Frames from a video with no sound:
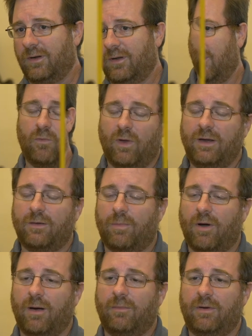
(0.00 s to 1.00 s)
In one
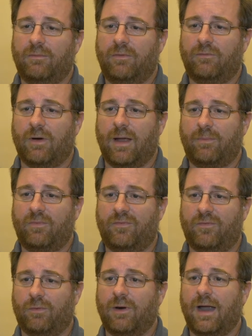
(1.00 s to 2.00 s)
department, we've dropped
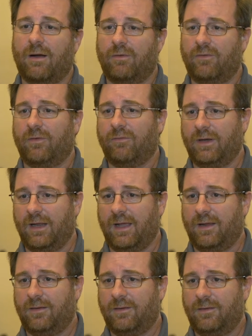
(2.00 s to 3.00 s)
4 hours every day